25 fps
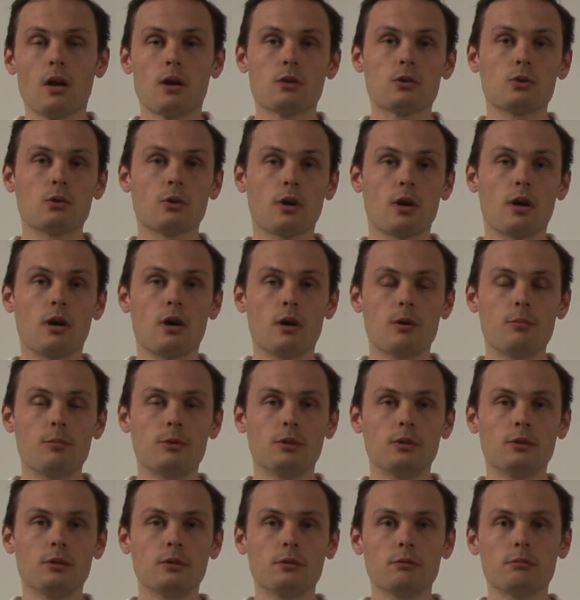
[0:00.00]
So
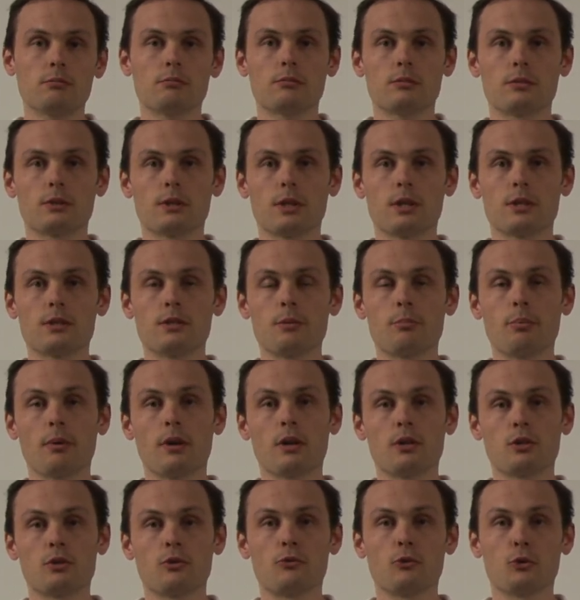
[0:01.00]
carbon is
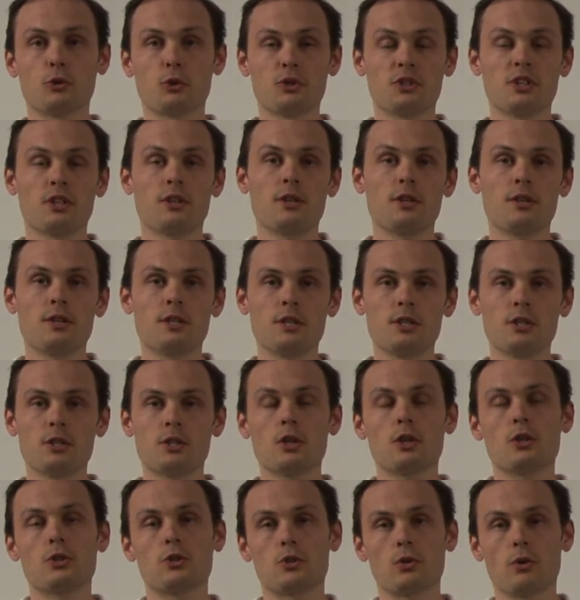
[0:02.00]
dependent on
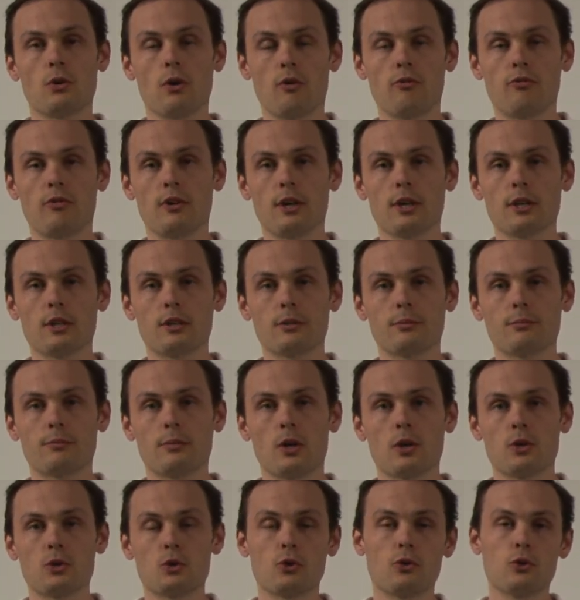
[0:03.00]
photosynthesis, so of light.
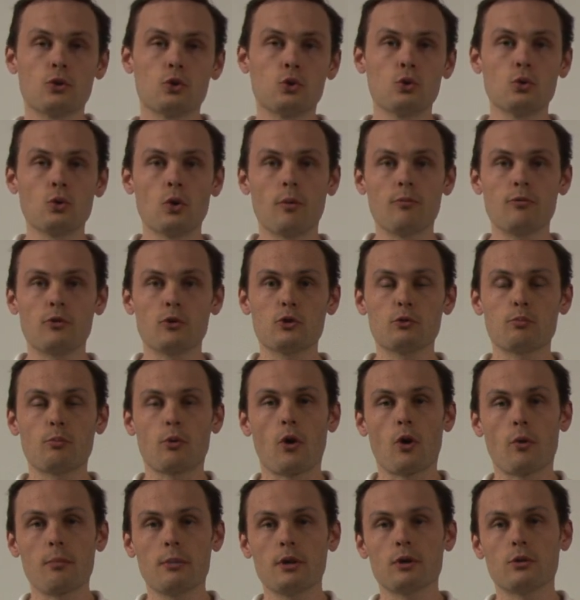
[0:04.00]
So the two obvious
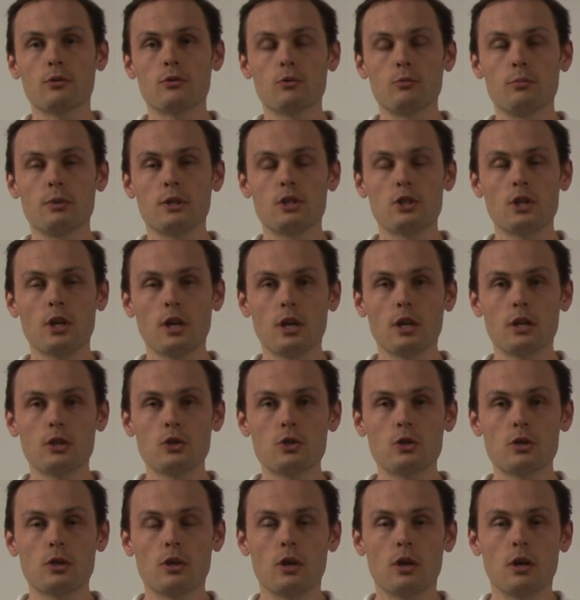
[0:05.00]
parameters to be
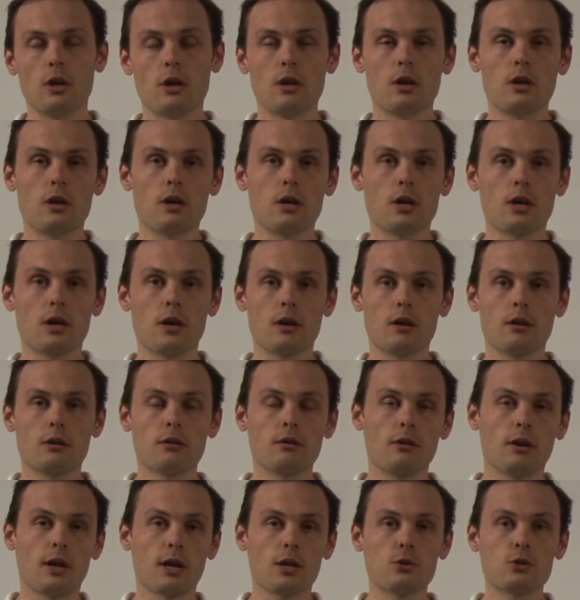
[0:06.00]
changed are
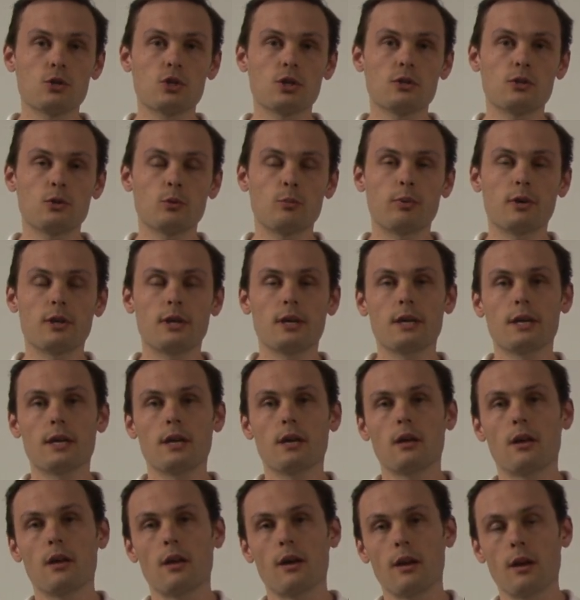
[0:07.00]
nitrogen
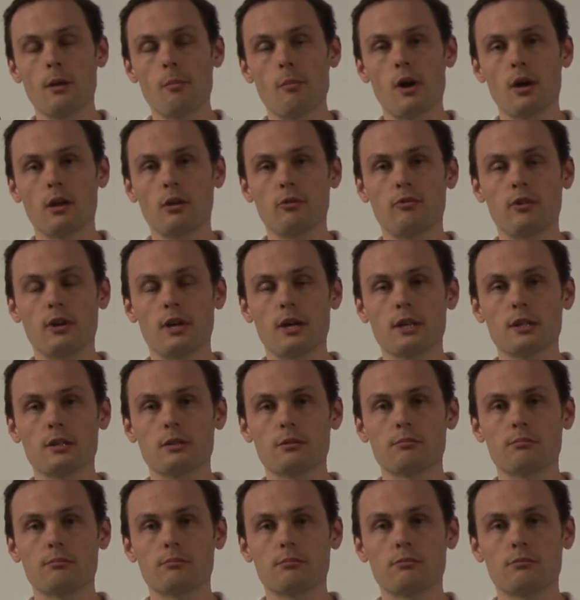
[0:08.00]
supply and amount of light.